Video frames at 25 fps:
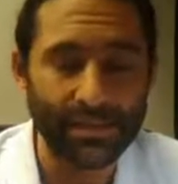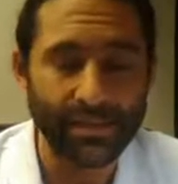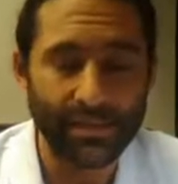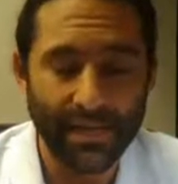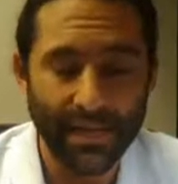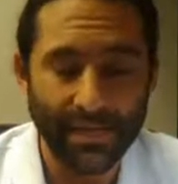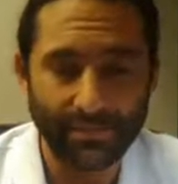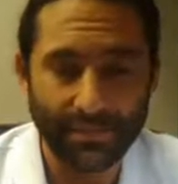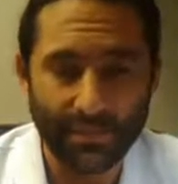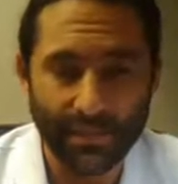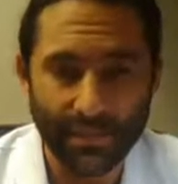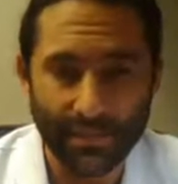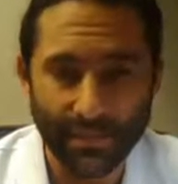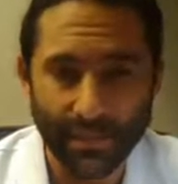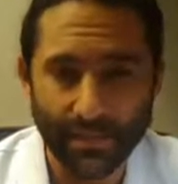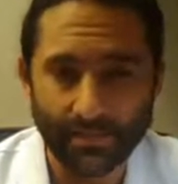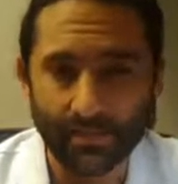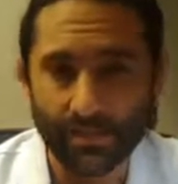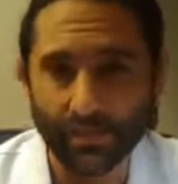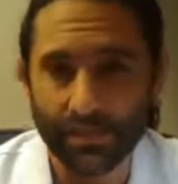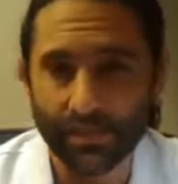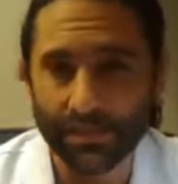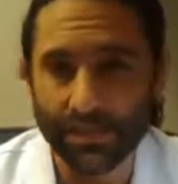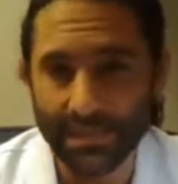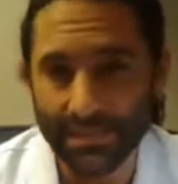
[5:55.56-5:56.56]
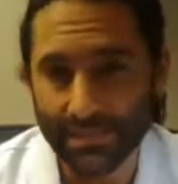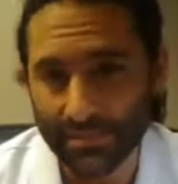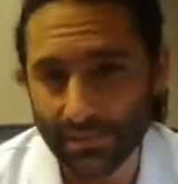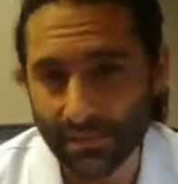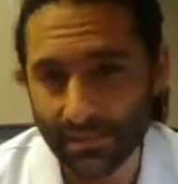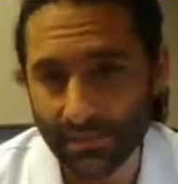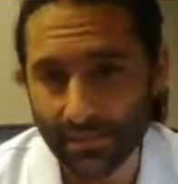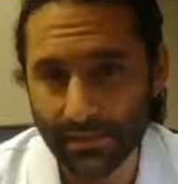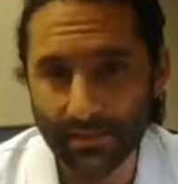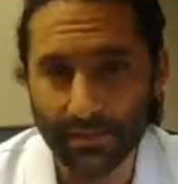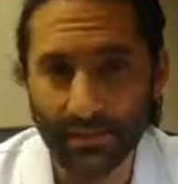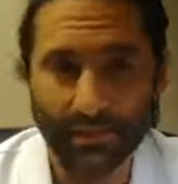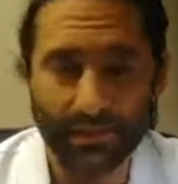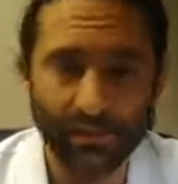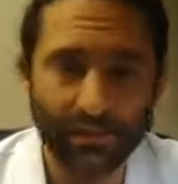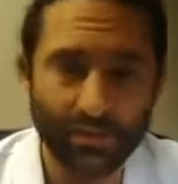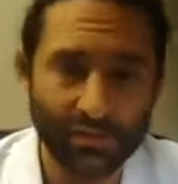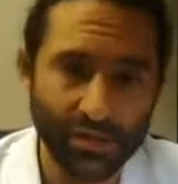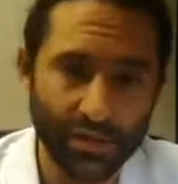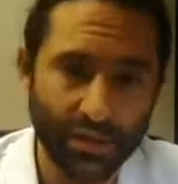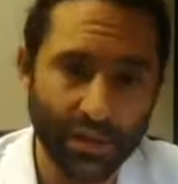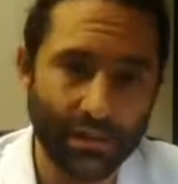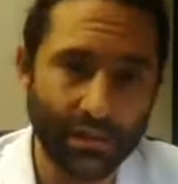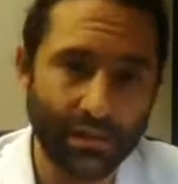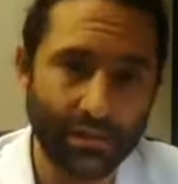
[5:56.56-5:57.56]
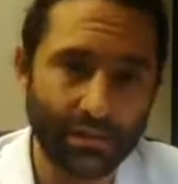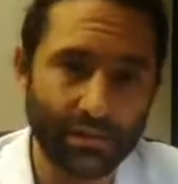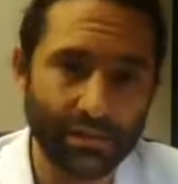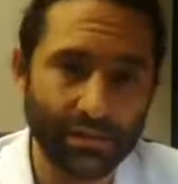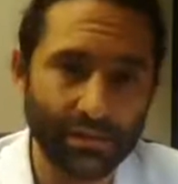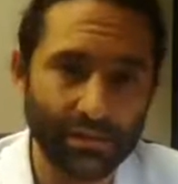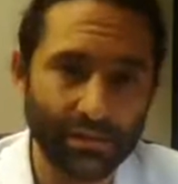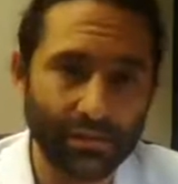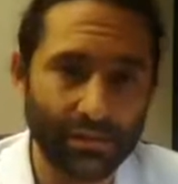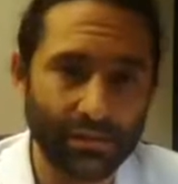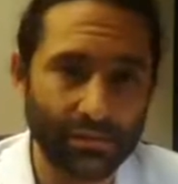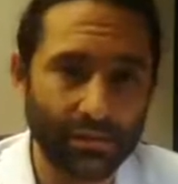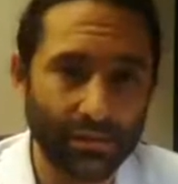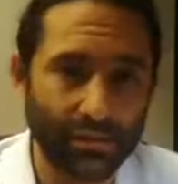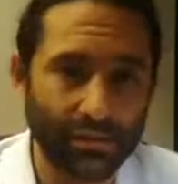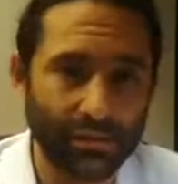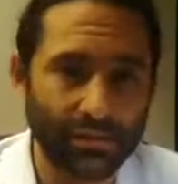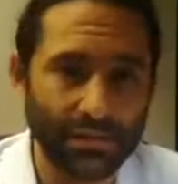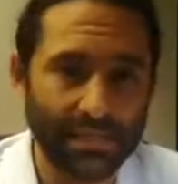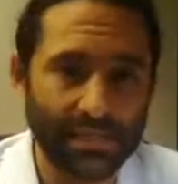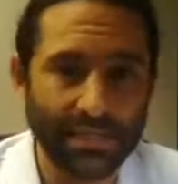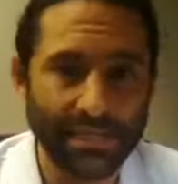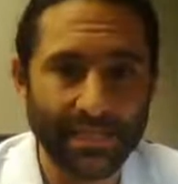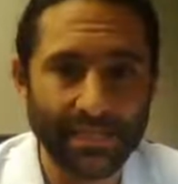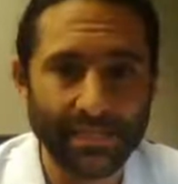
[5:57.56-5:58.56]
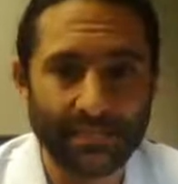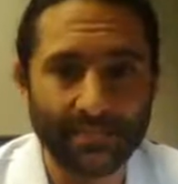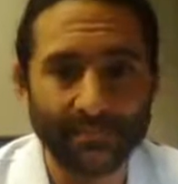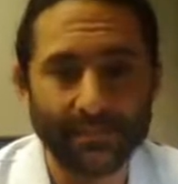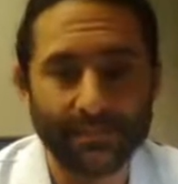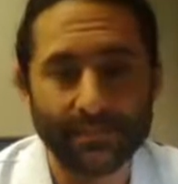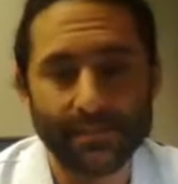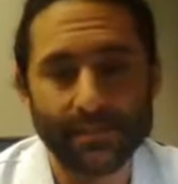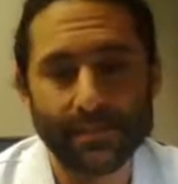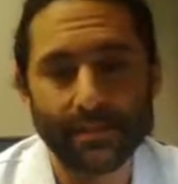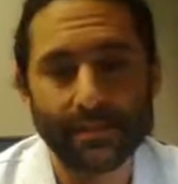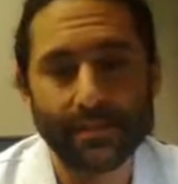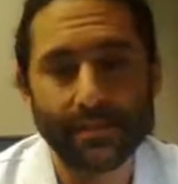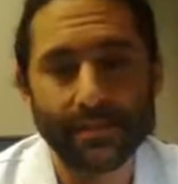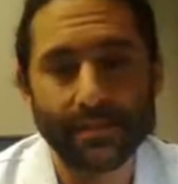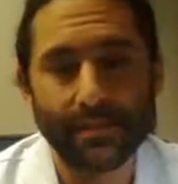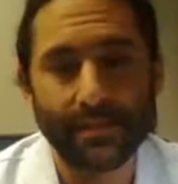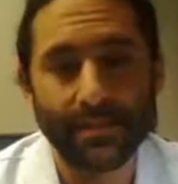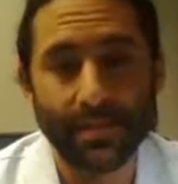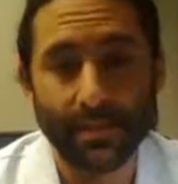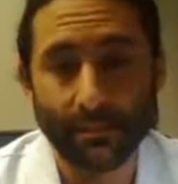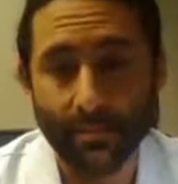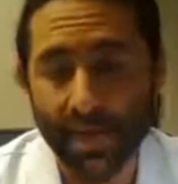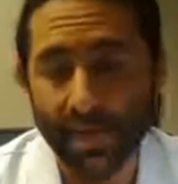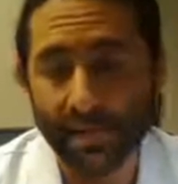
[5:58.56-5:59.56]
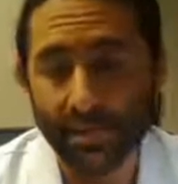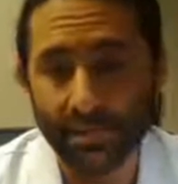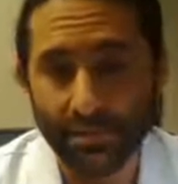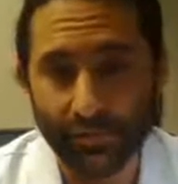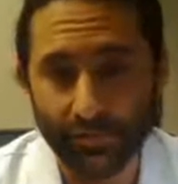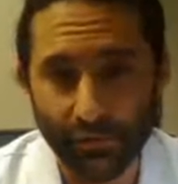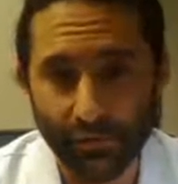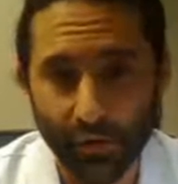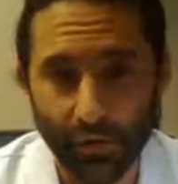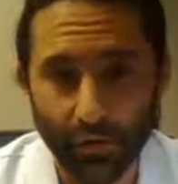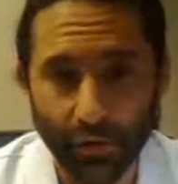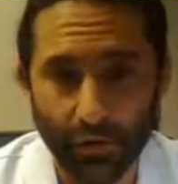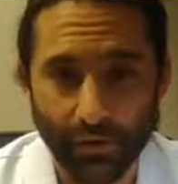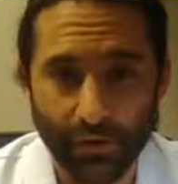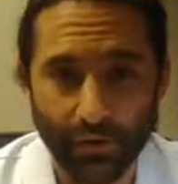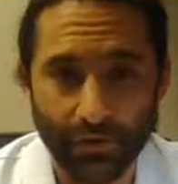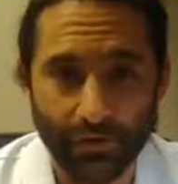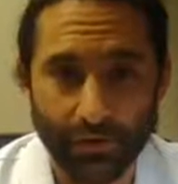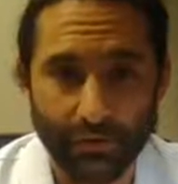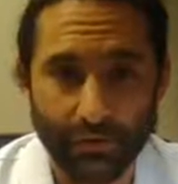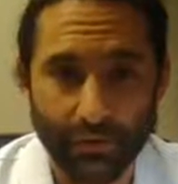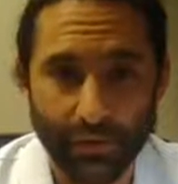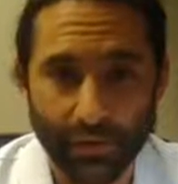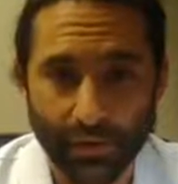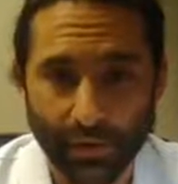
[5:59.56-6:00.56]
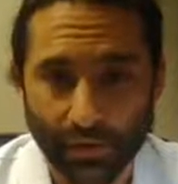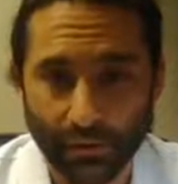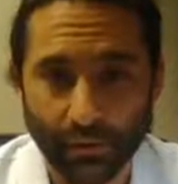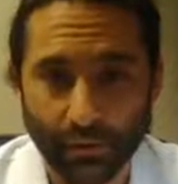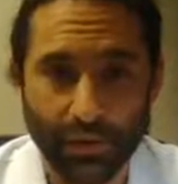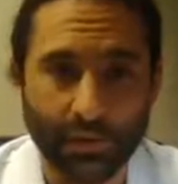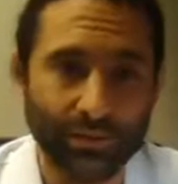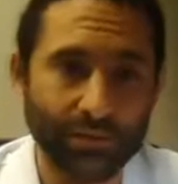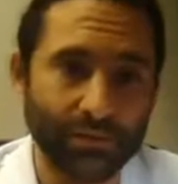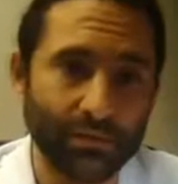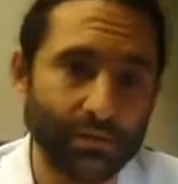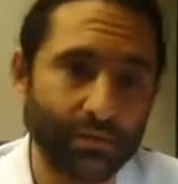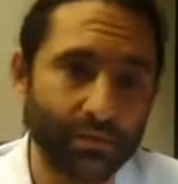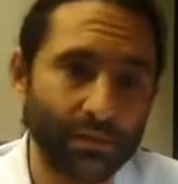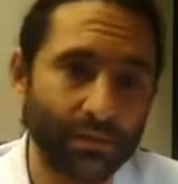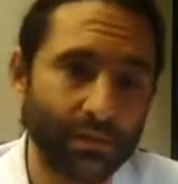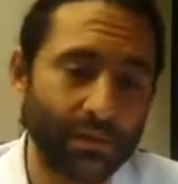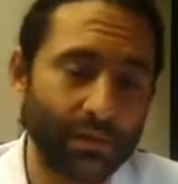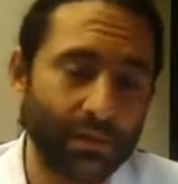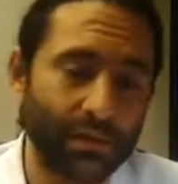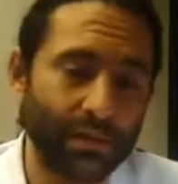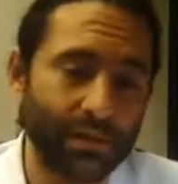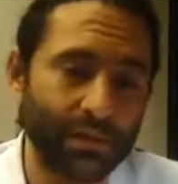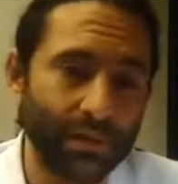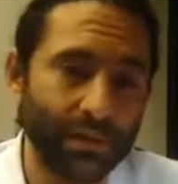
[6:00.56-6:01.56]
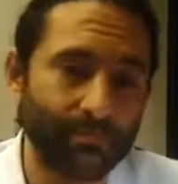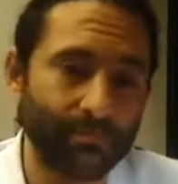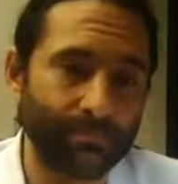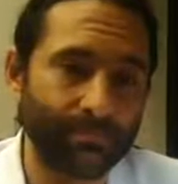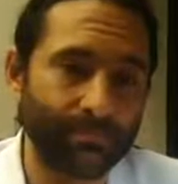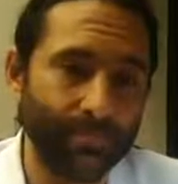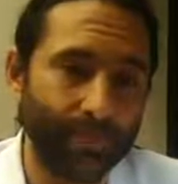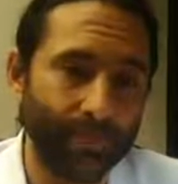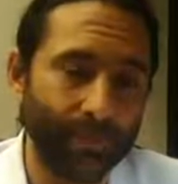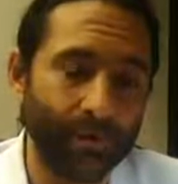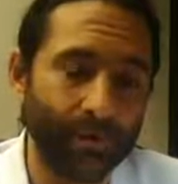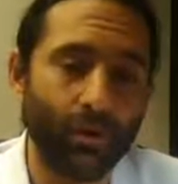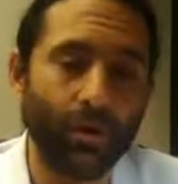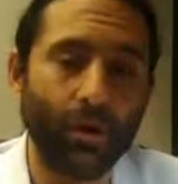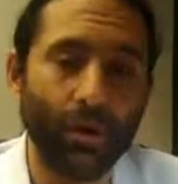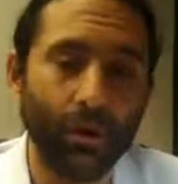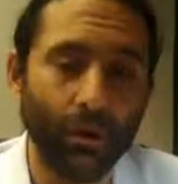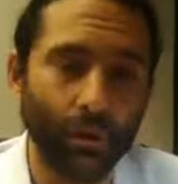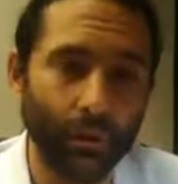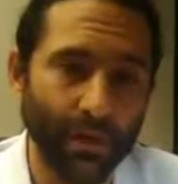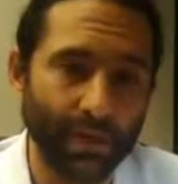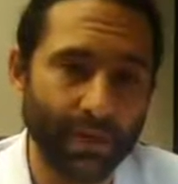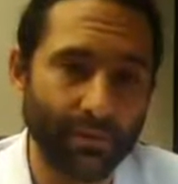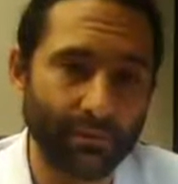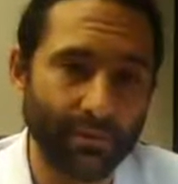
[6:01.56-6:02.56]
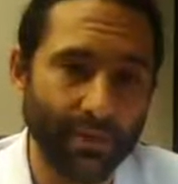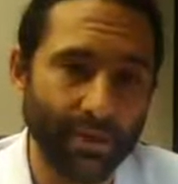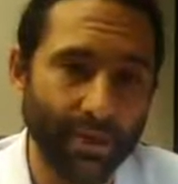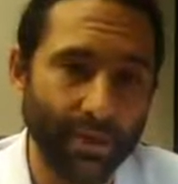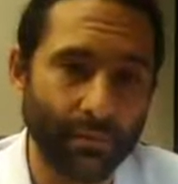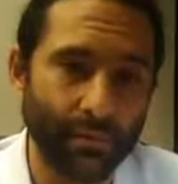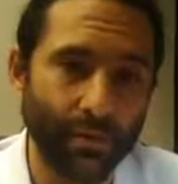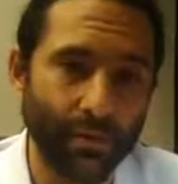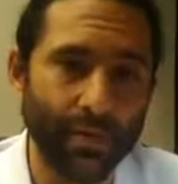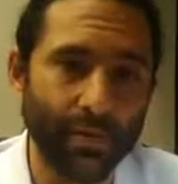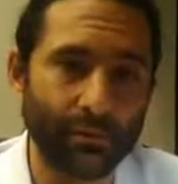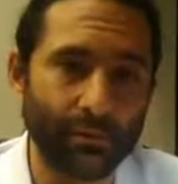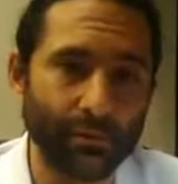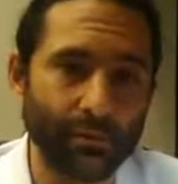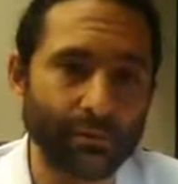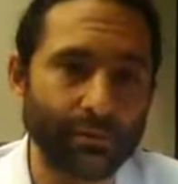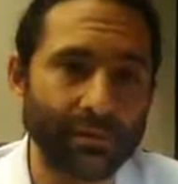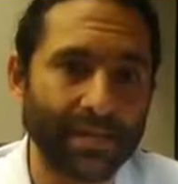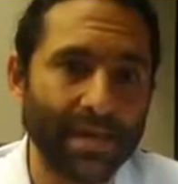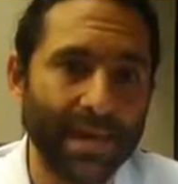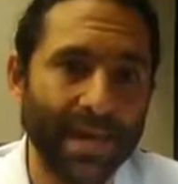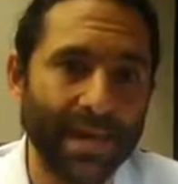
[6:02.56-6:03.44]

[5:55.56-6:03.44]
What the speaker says: we did have to stop doing CPR on the child in order to save the man on the floor, who then went to the hallway of the operating